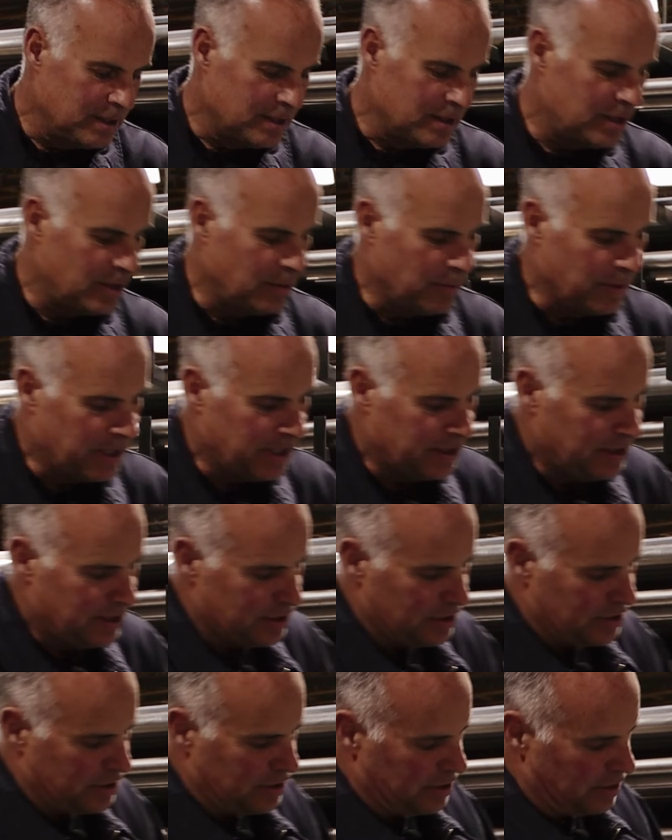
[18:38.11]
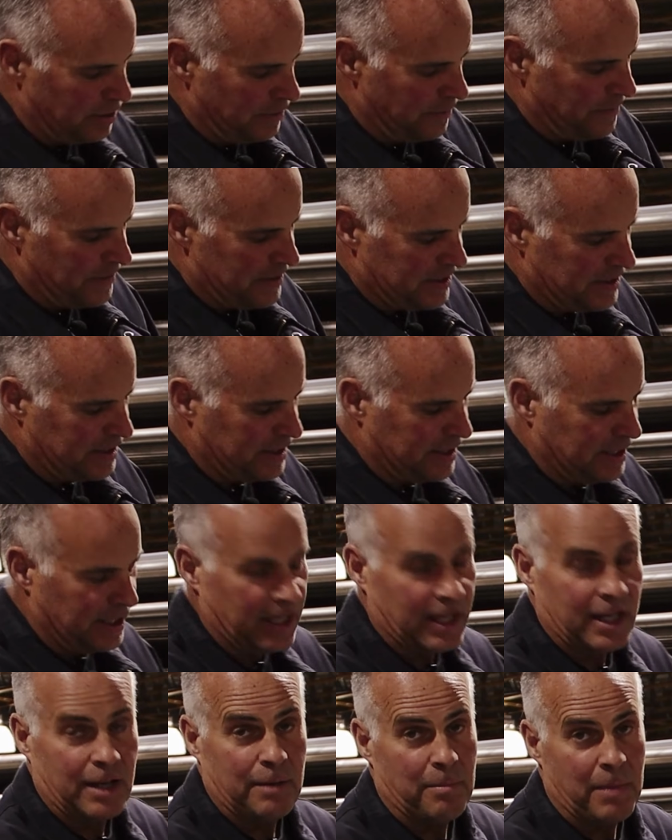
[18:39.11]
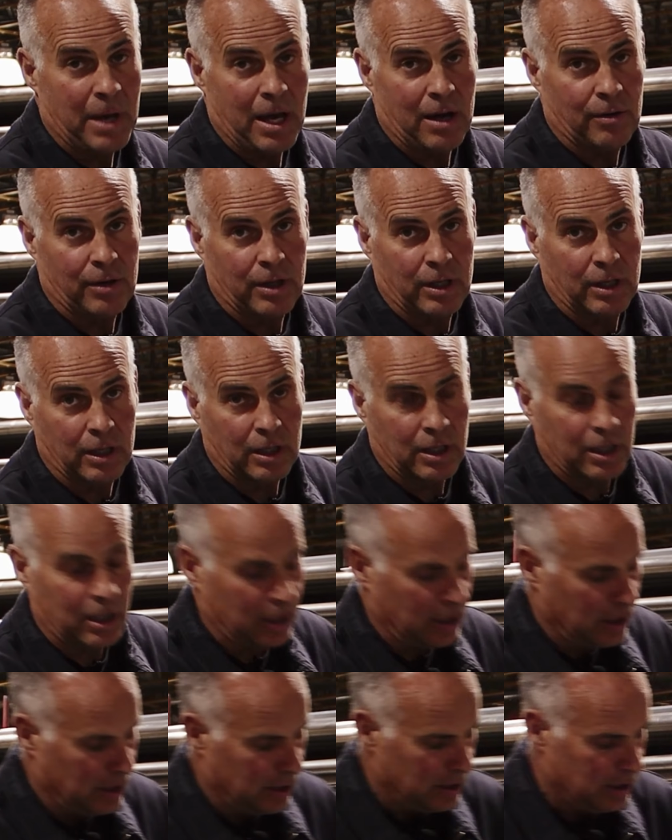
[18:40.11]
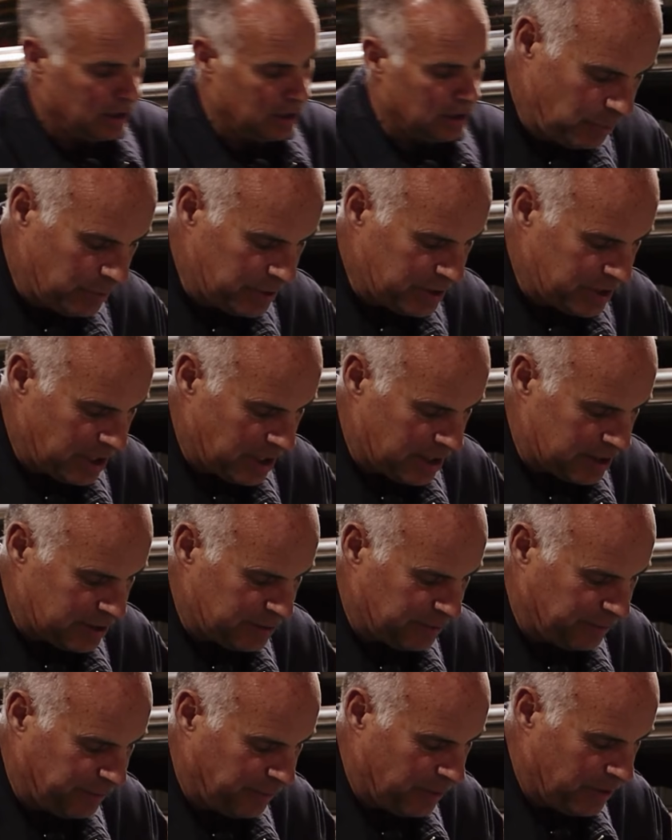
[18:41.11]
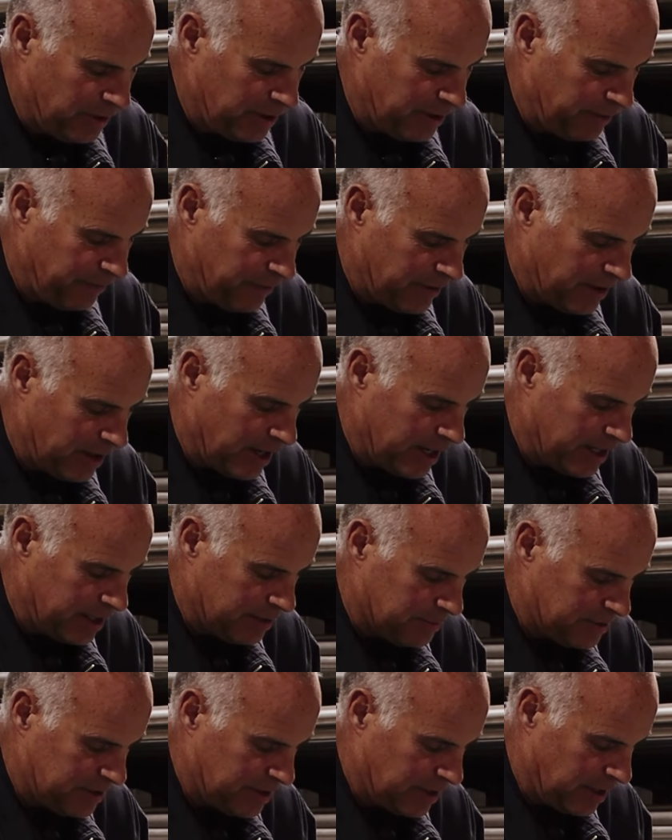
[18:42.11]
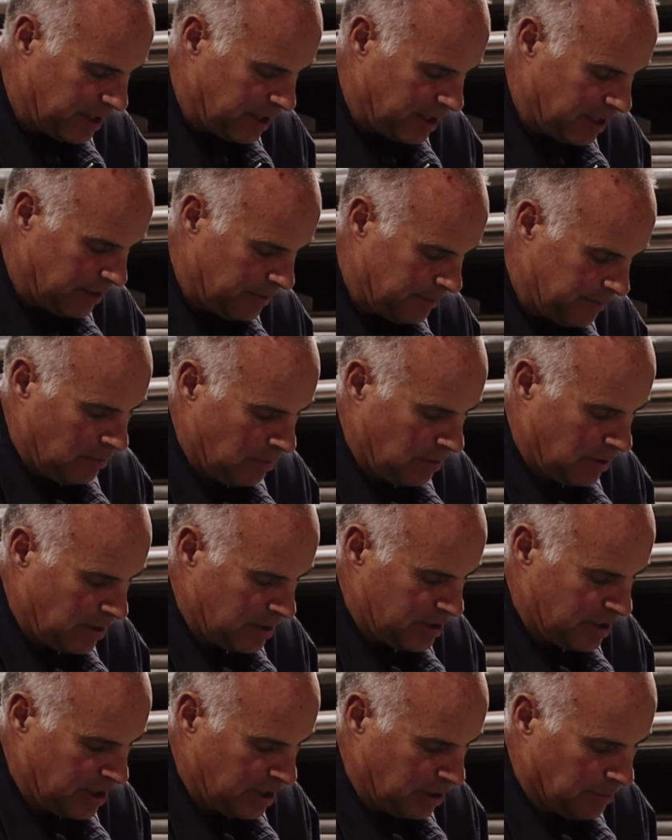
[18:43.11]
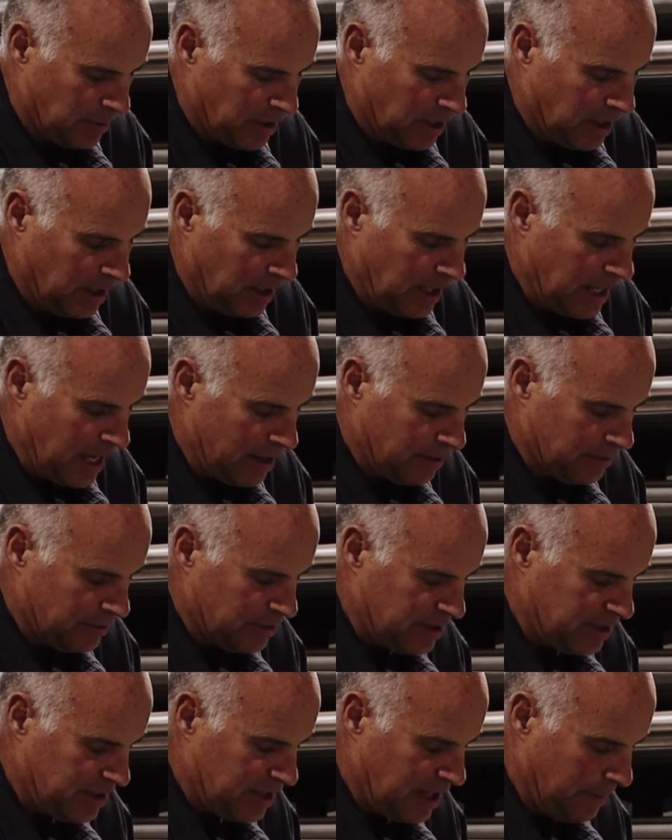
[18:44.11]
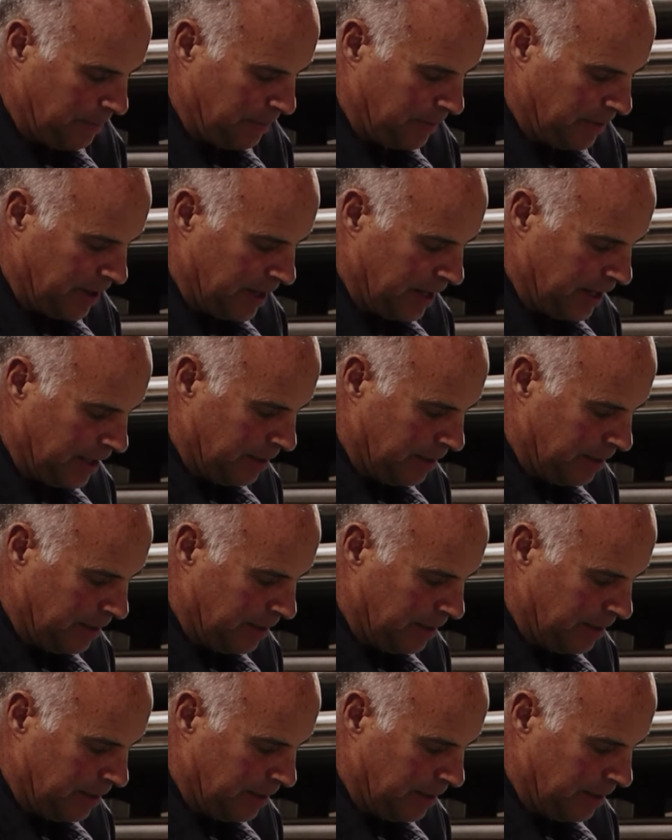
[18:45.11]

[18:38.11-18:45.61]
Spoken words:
So we get the surface skin mounting kit, which has 4 different items in it. We're going to take them all out and separate